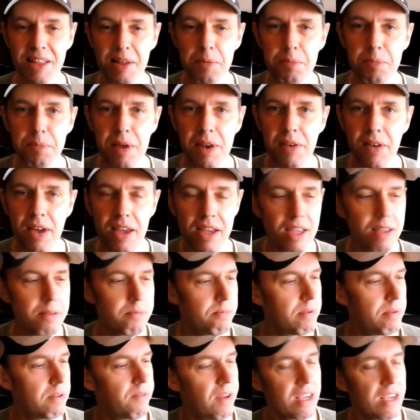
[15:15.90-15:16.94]
bit
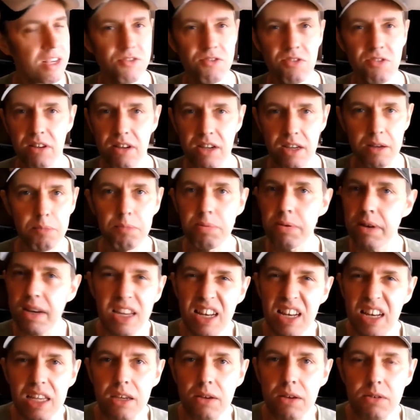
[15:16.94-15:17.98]
of extra
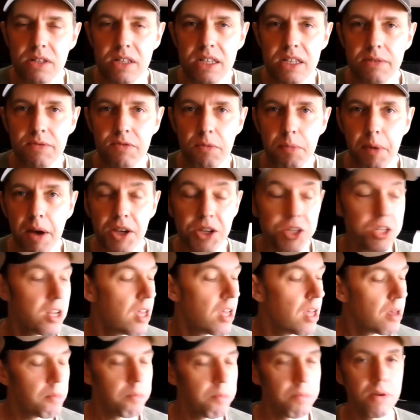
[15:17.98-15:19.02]
completely useless information,
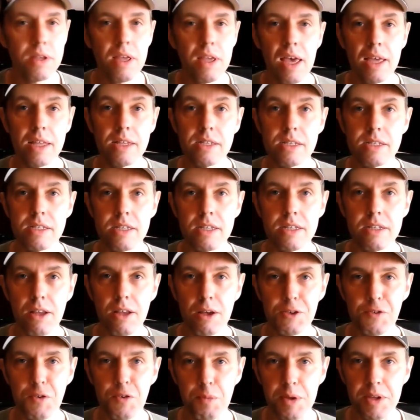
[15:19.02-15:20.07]
but yeah, it's
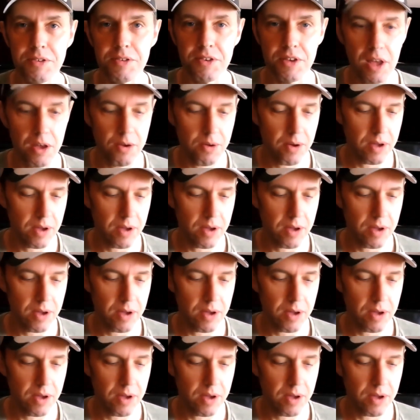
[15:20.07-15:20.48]
nice for me to know.